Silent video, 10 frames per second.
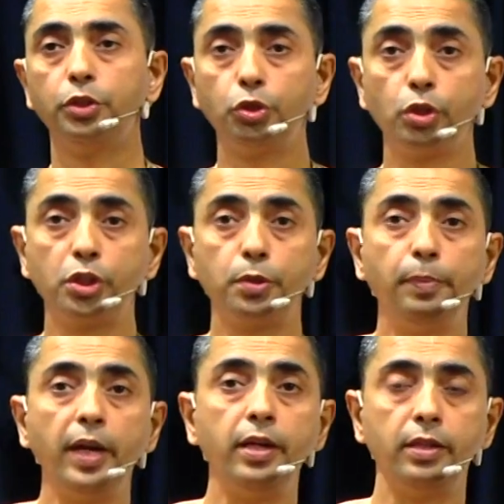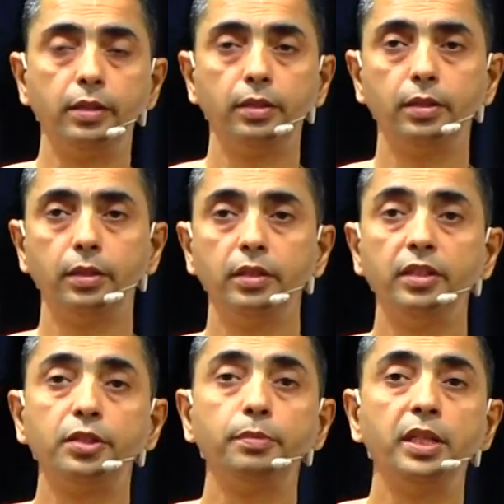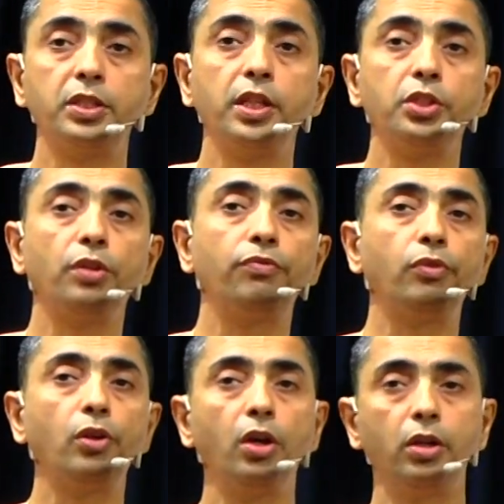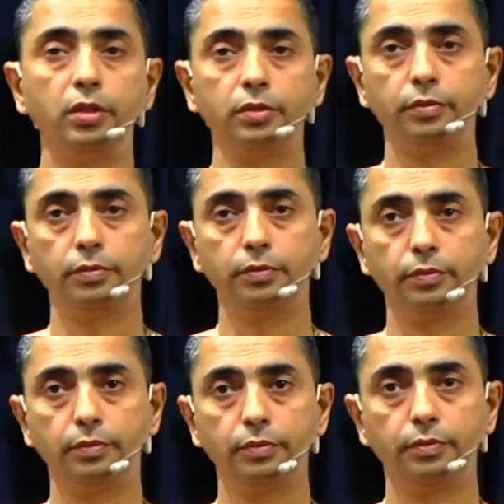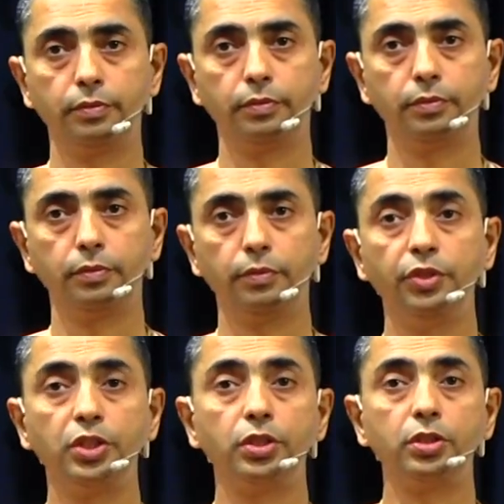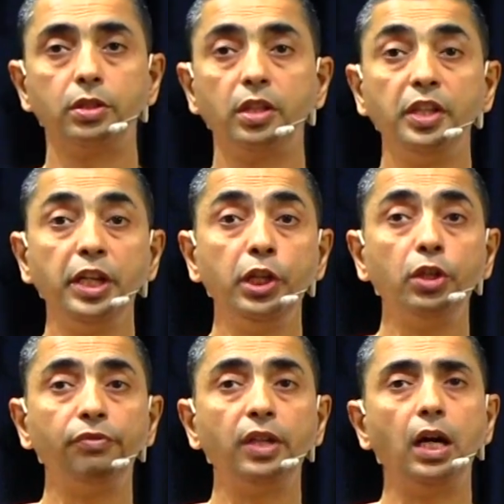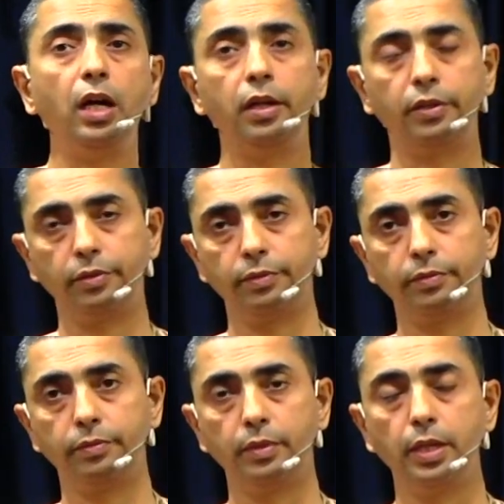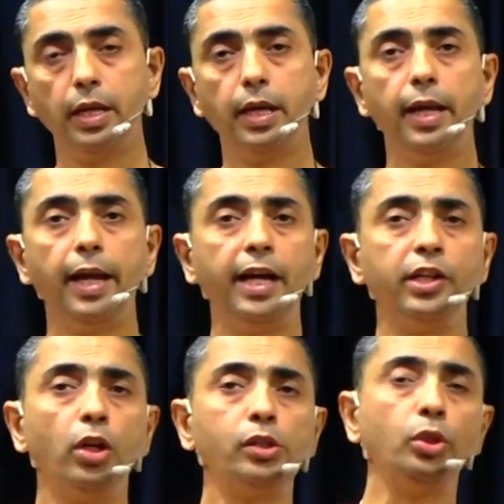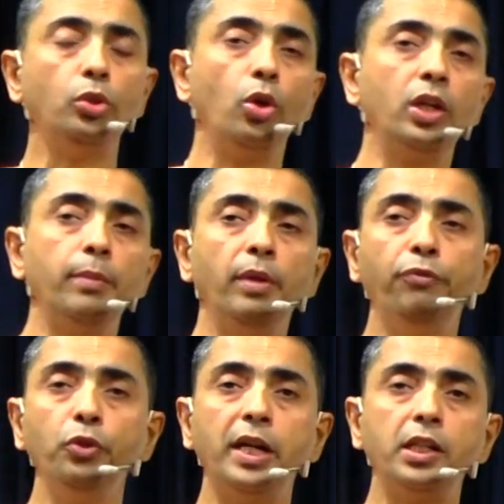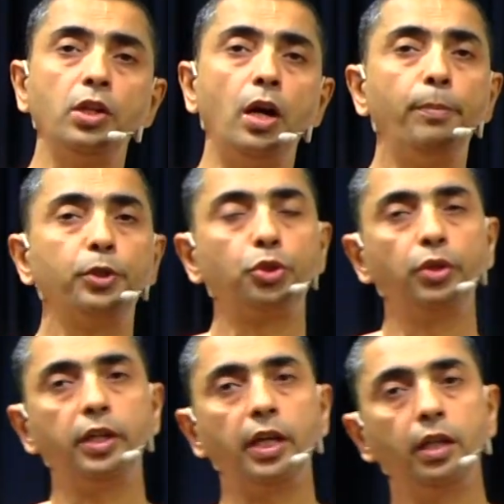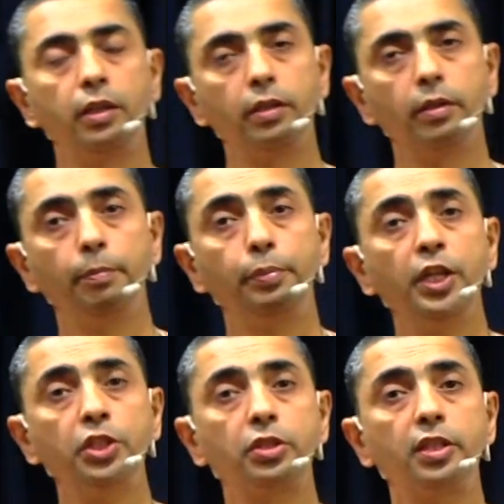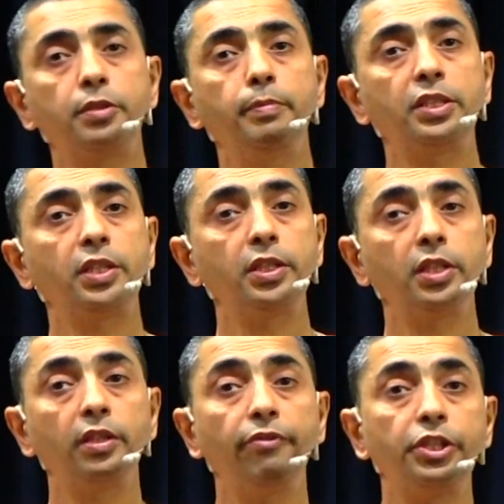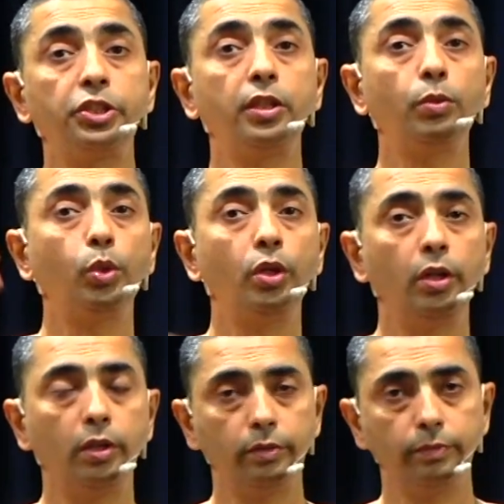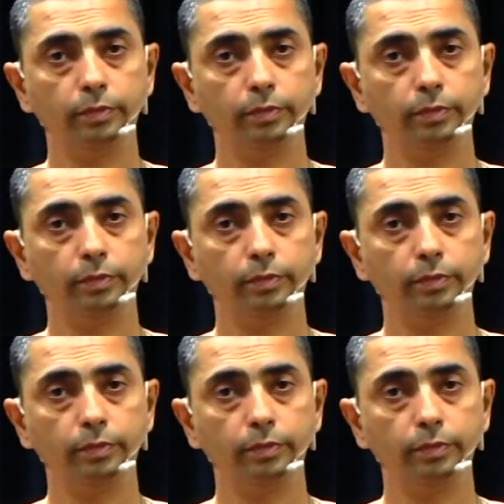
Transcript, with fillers: should spread this message of Lord, which is the need of the hour. And he also told him, if you get an opportunity, preach this message in the Western world.